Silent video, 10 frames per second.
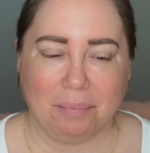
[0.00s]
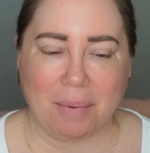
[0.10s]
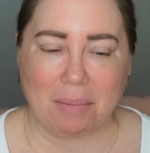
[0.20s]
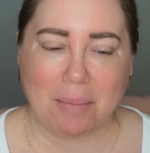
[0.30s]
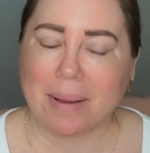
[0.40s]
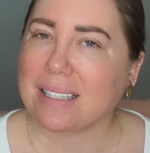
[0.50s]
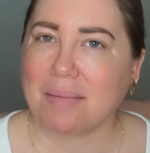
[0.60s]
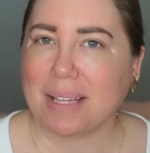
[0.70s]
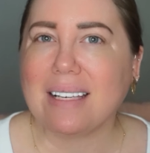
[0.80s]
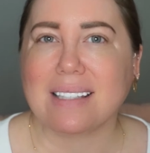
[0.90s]
Maybe because
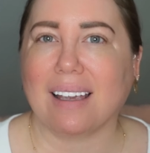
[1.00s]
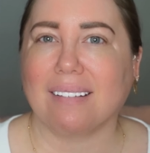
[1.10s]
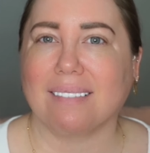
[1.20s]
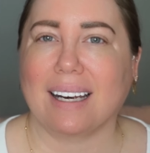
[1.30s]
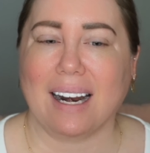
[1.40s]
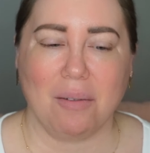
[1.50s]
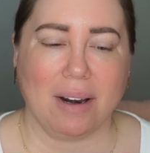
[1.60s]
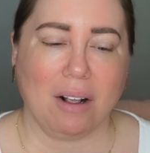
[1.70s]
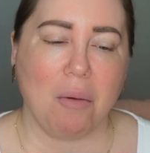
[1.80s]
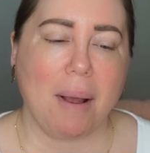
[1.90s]
I'm lazy and I don't
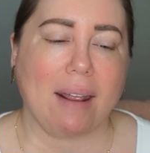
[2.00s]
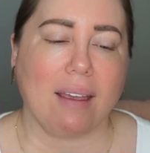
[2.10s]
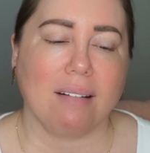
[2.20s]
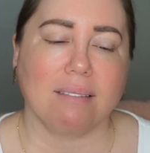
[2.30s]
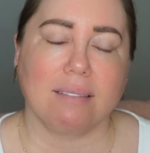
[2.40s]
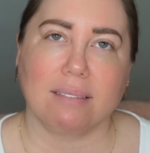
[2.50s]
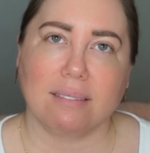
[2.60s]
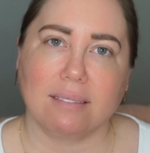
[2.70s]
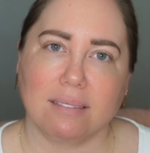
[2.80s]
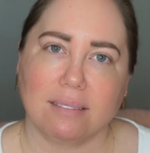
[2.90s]
want to go wet it.
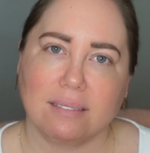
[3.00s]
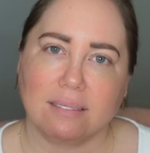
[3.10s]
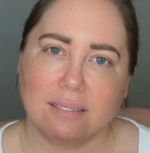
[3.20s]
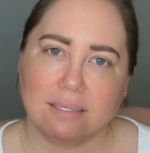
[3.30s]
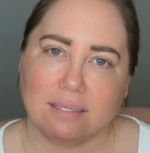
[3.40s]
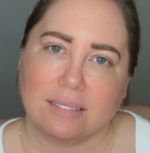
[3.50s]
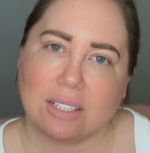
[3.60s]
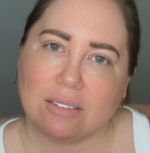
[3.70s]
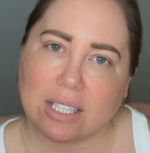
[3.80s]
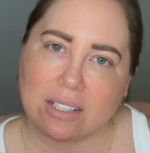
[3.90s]

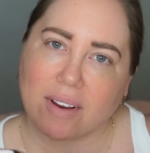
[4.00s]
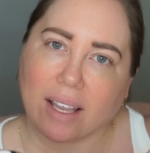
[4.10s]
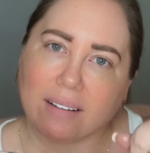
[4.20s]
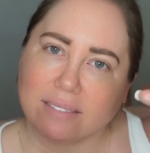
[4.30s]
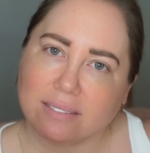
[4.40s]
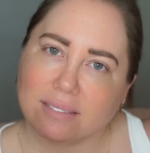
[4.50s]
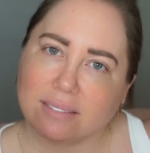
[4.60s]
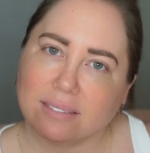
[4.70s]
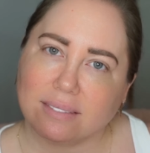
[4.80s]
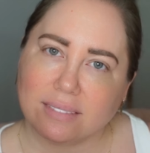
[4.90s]
Don't judge me,
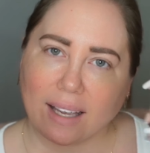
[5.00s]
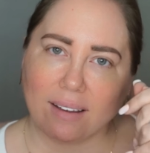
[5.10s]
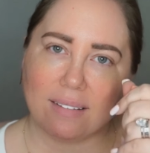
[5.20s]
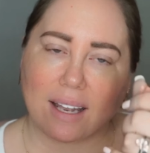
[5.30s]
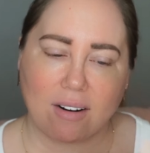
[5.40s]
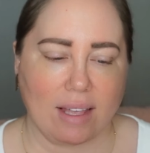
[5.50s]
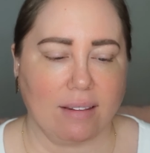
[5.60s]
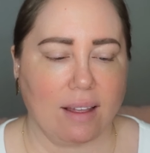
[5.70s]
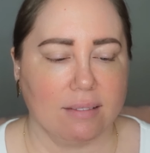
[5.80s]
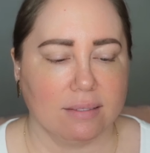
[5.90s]
okay? I don't like that.